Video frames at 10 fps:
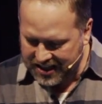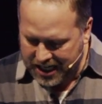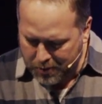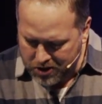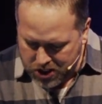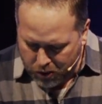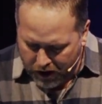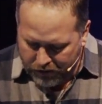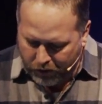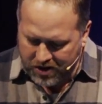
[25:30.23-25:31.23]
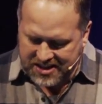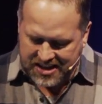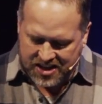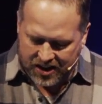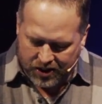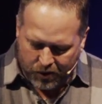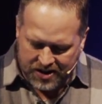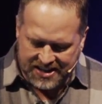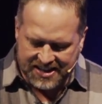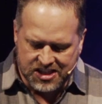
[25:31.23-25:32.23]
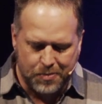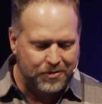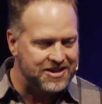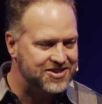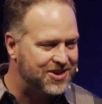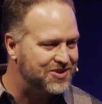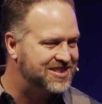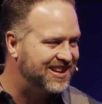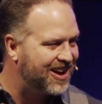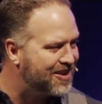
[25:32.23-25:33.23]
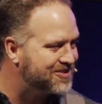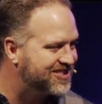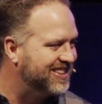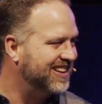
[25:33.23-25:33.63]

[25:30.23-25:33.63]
Hebrews 12:4 says the Lord disciplines those he loves.